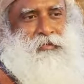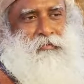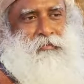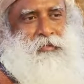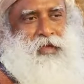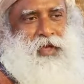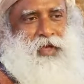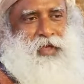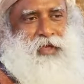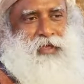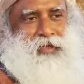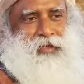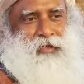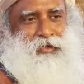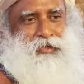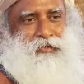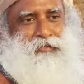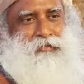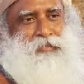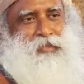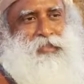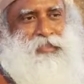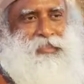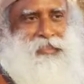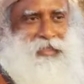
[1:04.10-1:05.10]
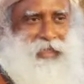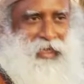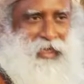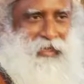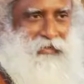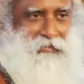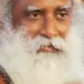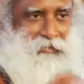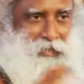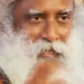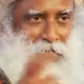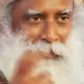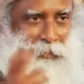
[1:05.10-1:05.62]
a mind of this kind
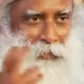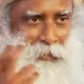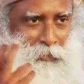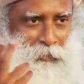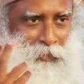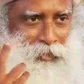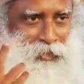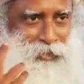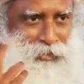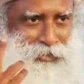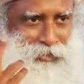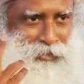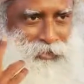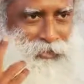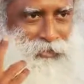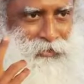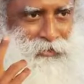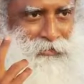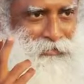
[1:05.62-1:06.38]
of capability,